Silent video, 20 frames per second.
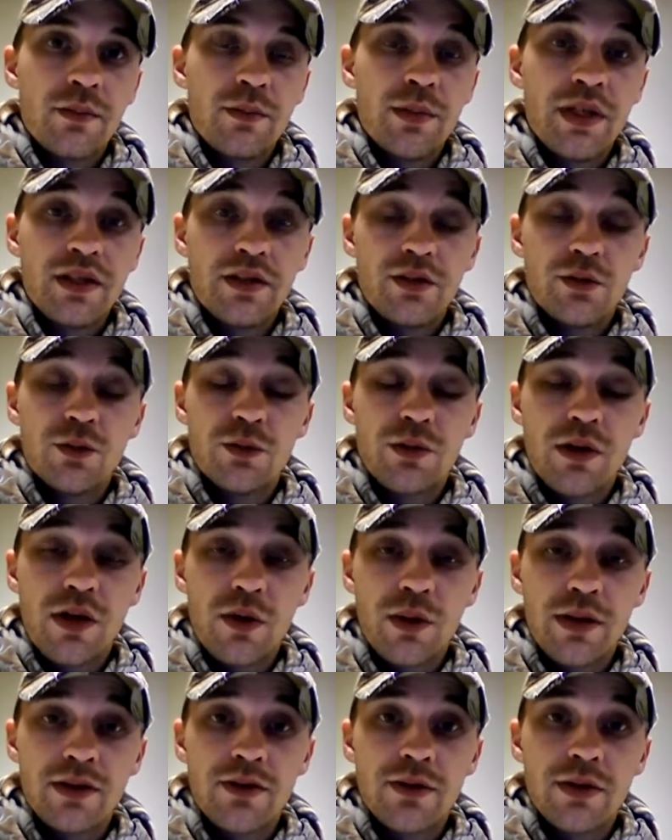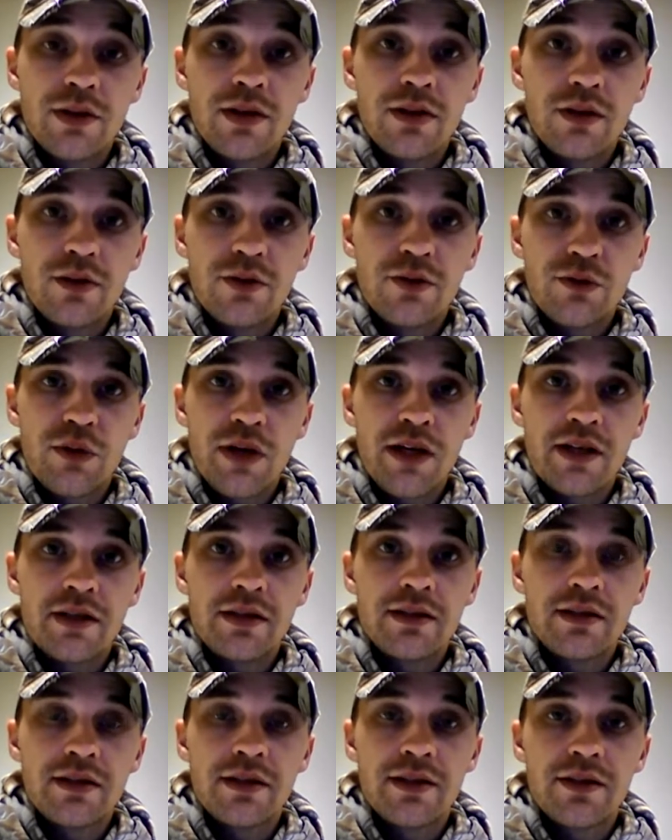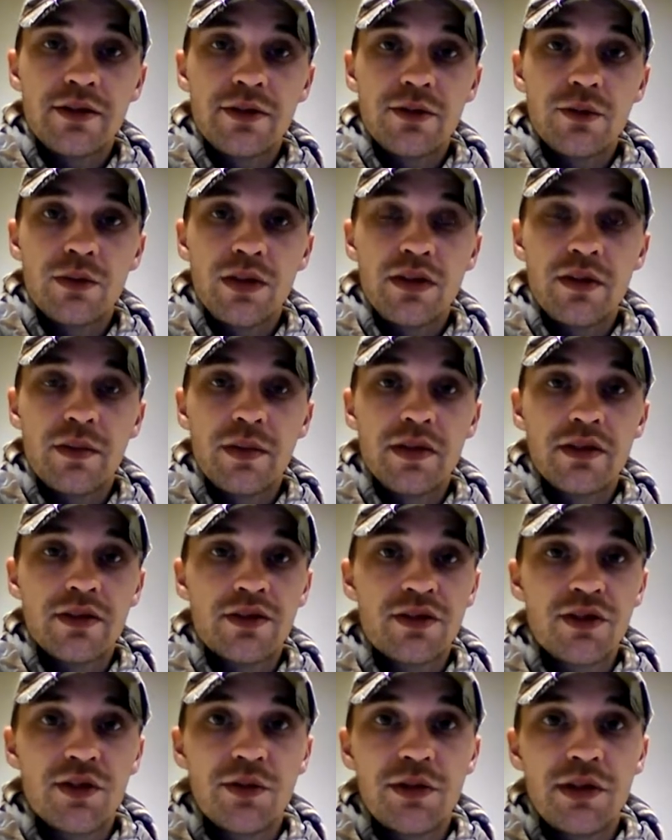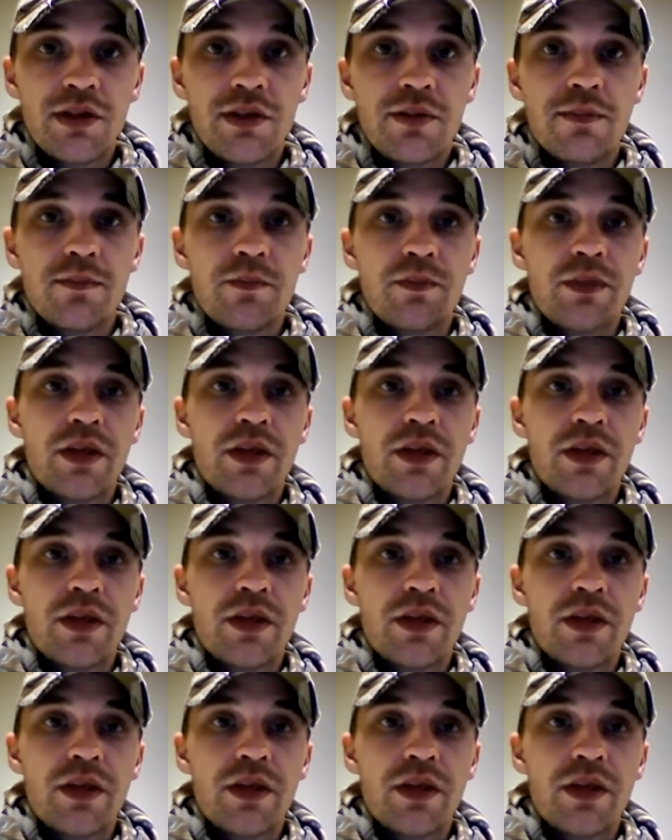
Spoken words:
You'll go into a little training center with Miss Judy,